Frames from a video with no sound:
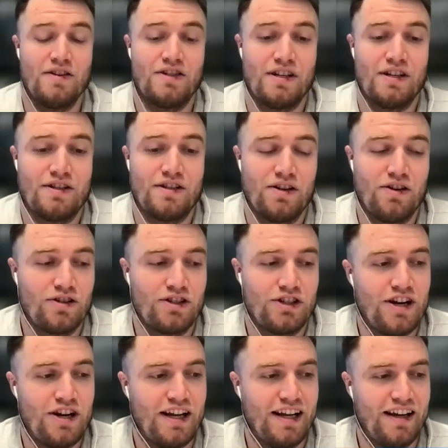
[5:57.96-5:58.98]
it's a long
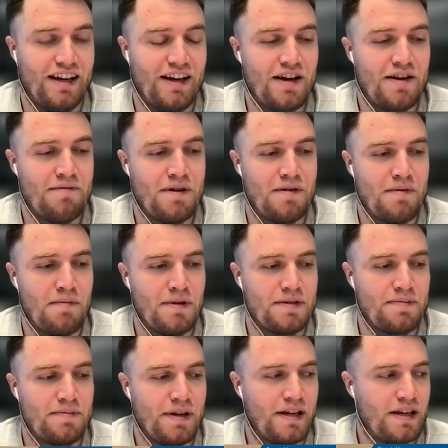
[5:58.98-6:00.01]
journey. I remember
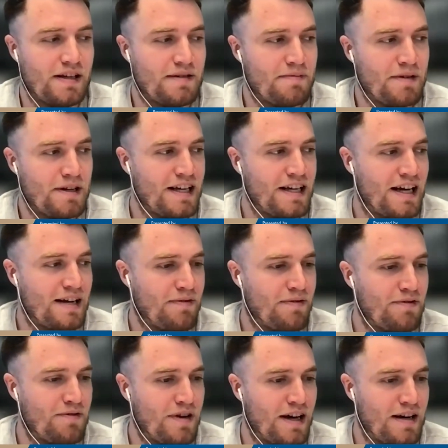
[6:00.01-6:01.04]
speaking to my dad
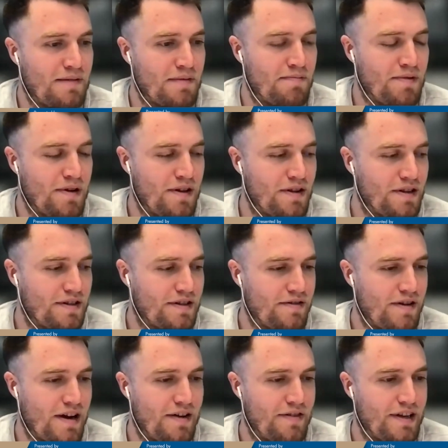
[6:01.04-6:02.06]
beforehand and my brothers
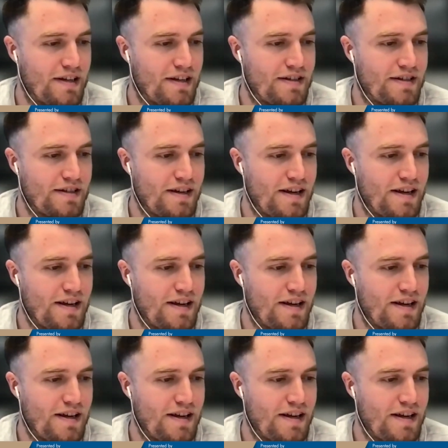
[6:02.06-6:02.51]
around this.